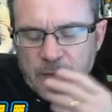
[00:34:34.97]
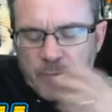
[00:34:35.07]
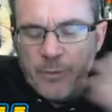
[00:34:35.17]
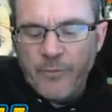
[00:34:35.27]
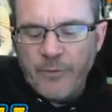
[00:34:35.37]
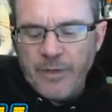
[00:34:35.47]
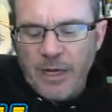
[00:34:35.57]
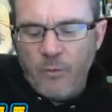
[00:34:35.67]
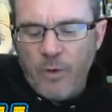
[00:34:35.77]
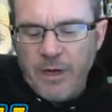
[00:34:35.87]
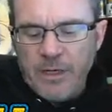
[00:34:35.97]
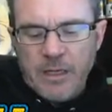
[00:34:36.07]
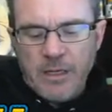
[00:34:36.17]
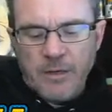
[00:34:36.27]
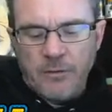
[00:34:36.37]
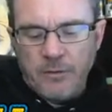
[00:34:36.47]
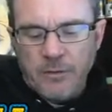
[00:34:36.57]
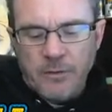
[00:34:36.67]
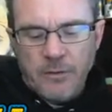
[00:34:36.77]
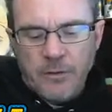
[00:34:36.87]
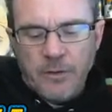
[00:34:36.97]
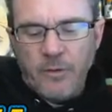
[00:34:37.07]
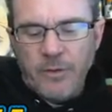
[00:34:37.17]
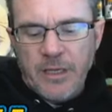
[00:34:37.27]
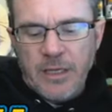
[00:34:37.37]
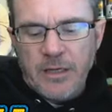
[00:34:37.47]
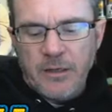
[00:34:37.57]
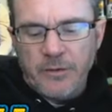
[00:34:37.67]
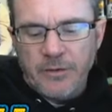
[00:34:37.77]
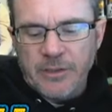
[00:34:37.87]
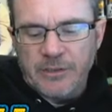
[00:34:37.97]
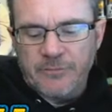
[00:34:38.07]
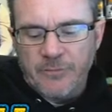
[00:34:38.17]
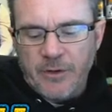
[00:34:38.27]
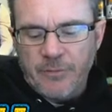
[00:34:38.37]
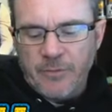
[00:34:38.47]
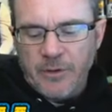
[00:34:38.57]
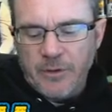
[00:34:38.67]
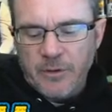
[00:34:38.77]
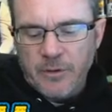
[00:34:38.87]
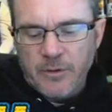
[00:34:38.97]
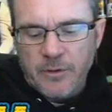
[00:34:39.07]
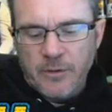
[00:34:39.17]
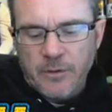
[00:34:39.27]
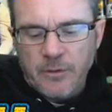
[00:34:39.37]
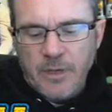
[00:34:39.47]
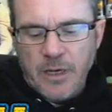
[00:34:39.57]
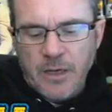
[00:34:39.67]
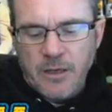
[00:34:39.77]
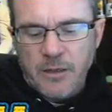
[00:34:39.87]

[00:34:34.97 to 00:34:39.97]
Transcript: Well, we've only got one heal. The only heal is from... Okay.